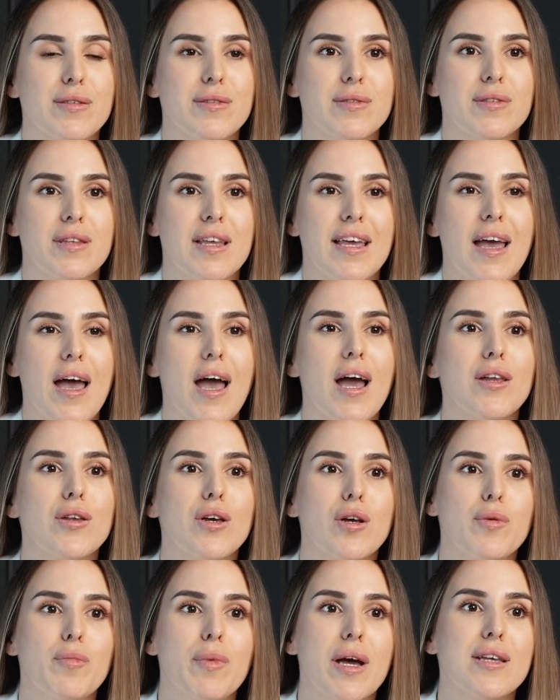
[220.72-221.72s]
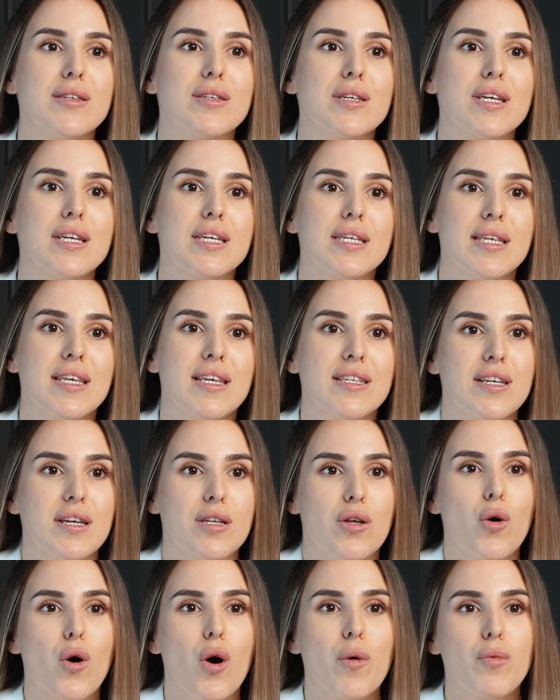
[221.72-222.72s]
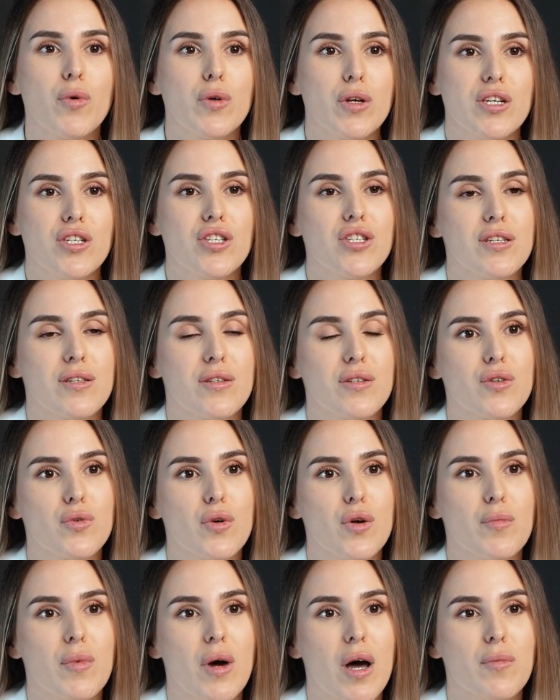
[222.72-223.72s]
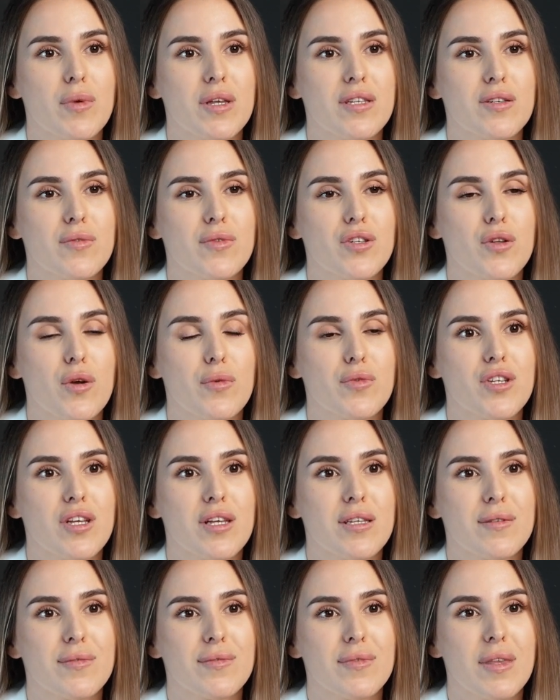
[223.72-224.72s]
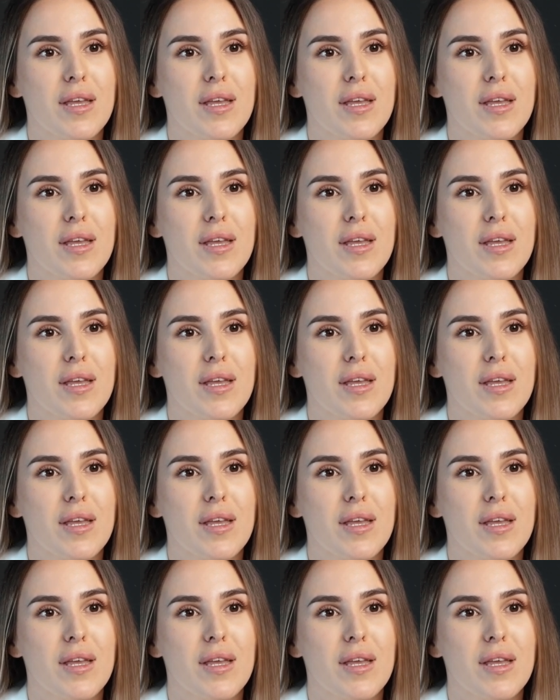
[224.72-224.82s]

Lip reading: The other method is incorporation through public subscription.